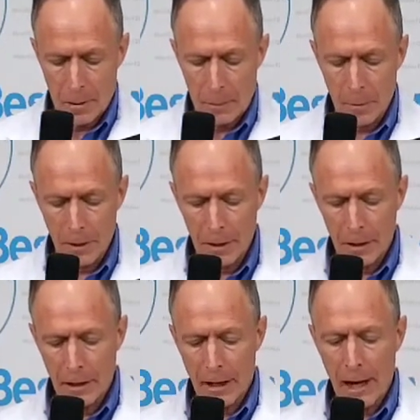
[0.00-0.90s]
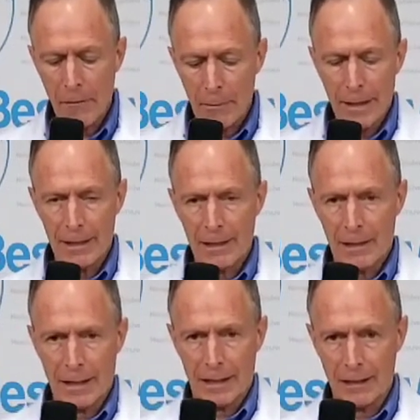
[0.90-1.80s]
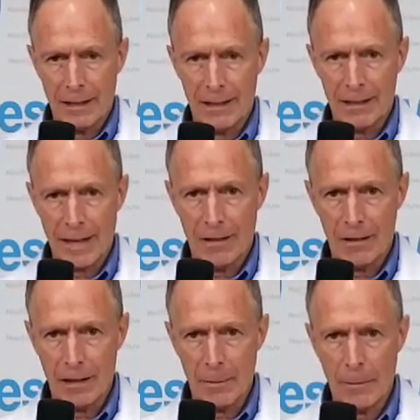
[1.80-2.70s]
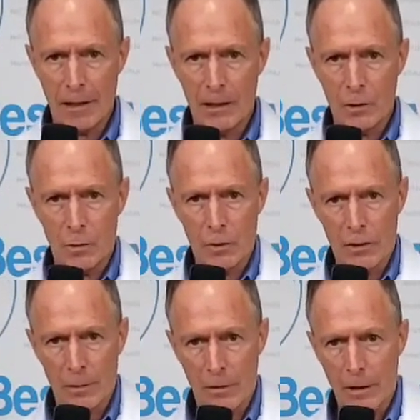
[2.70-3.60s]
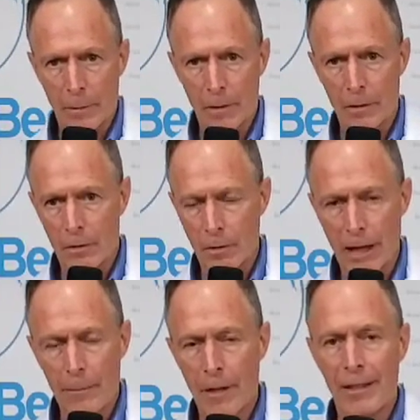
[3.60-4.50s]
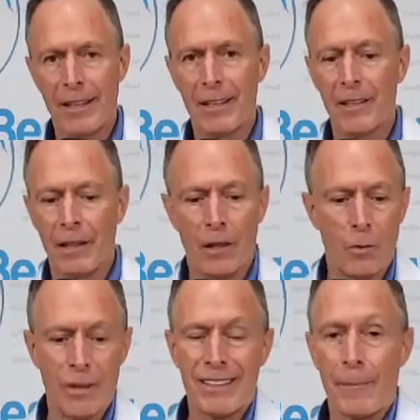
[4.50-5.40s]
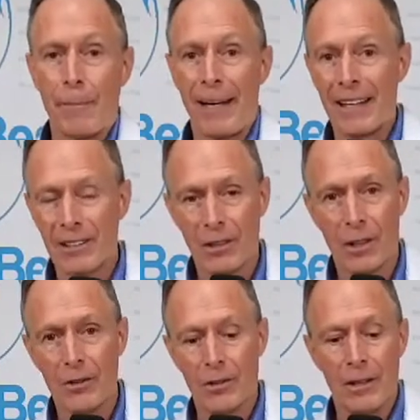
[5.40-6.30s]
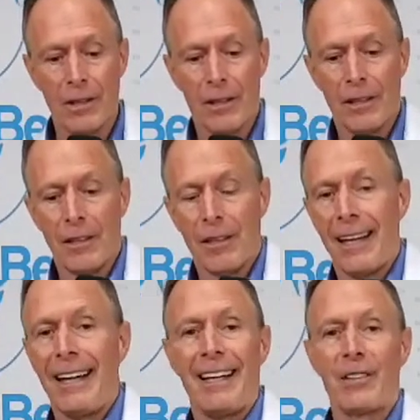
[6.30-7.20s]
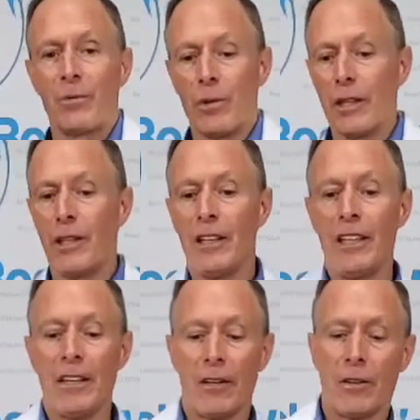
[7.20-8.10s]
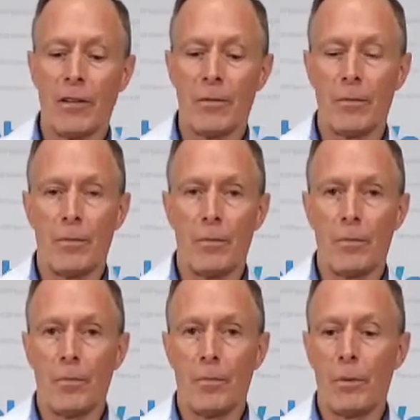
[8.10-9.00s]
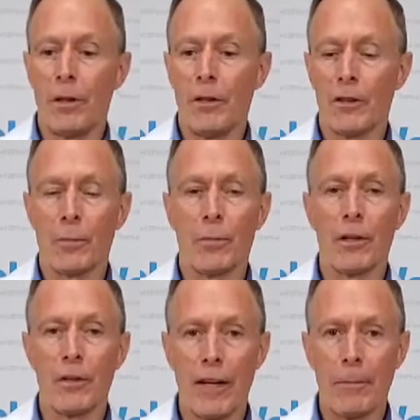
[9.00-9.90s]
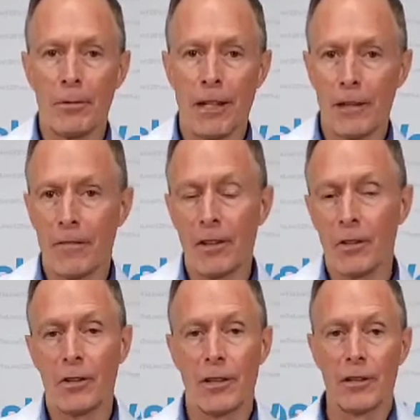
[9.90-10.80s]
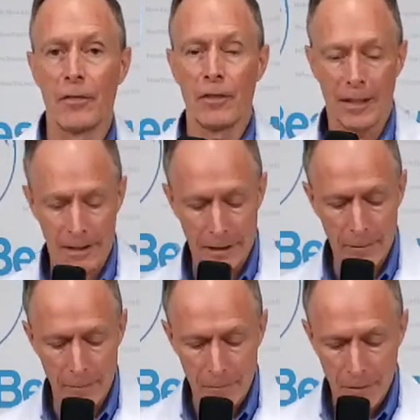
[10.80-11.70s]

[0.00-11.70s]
But I would make it like a lettuce salad up, and I'd squirt some lemon or lime on there with some pink salt. It's really good. You can put a little sprinkle of apple cider vinegar on there if you like that.